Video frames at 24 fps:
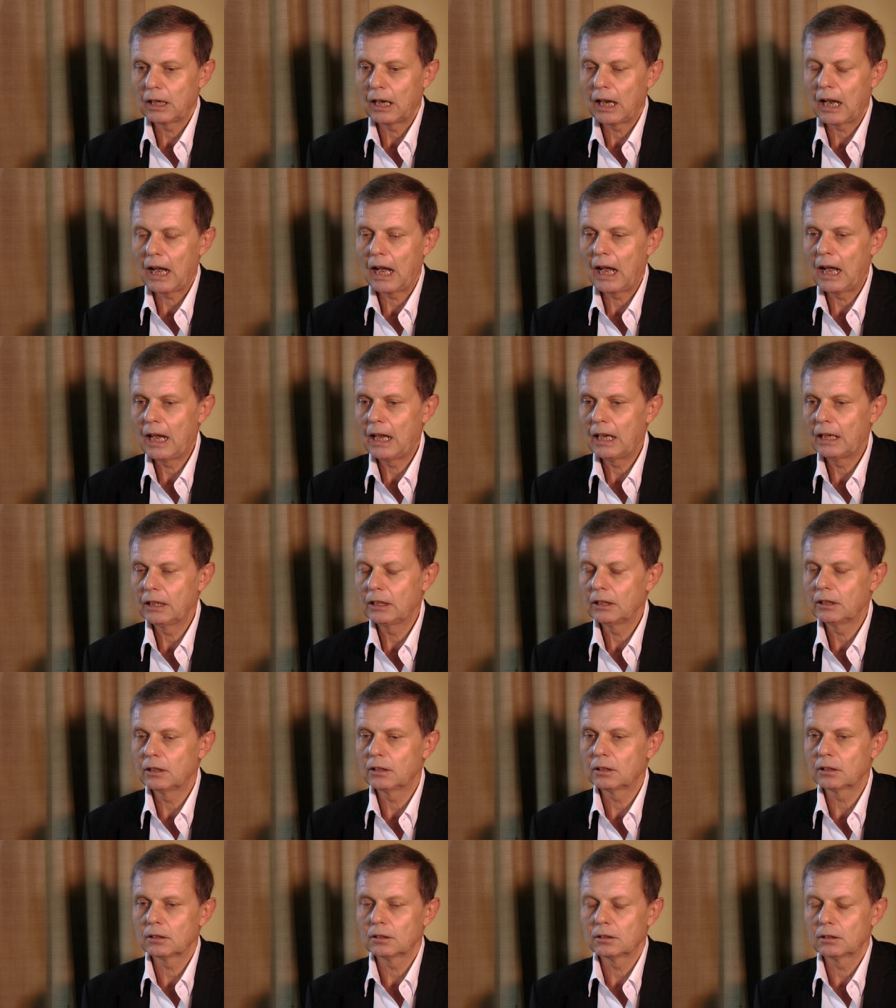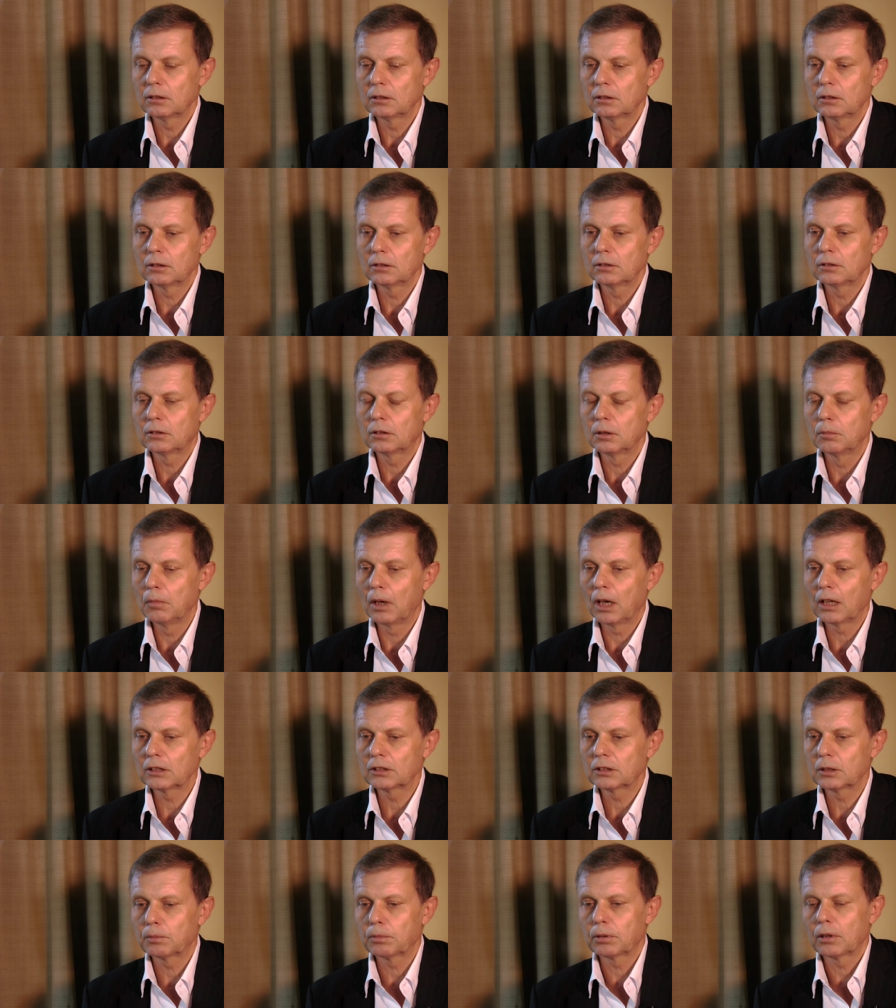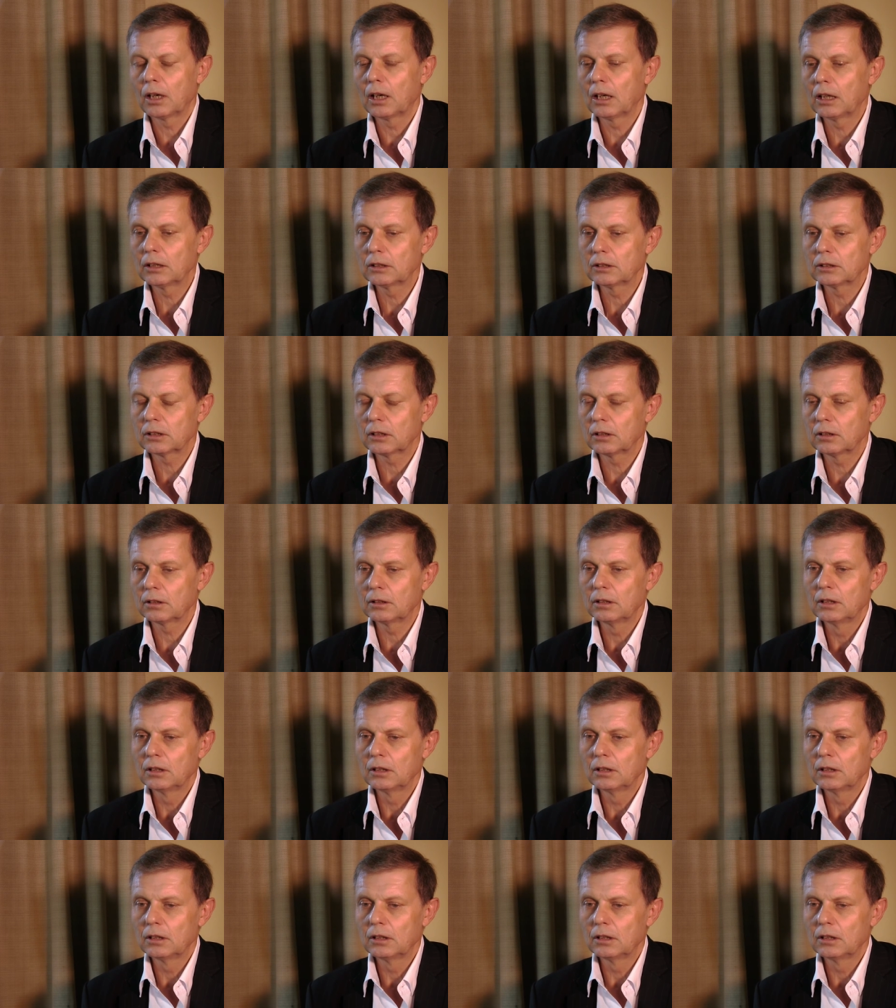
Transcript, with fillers: And to my surprise,